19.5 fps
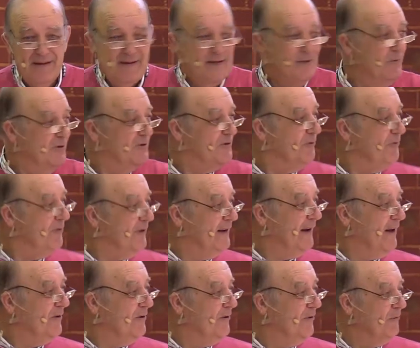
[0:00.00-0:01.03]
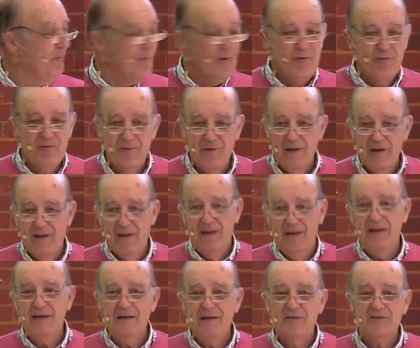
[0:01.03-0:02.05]
In other words,
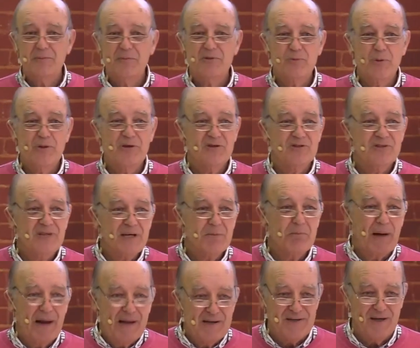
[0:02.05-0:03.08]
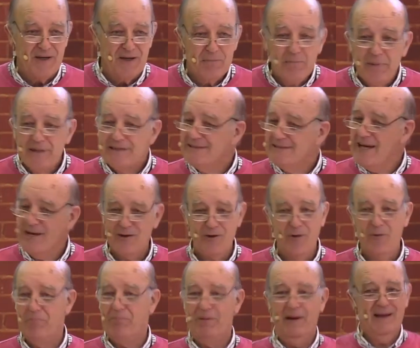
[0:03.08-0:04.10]
hedonism is when you seek pleasure, but take
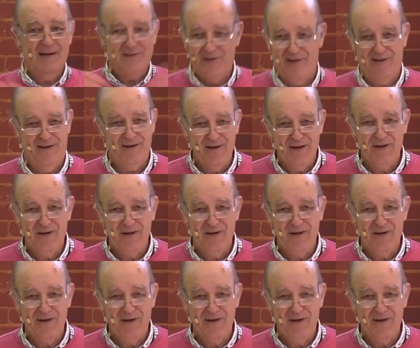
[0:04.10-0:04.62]
your pleasure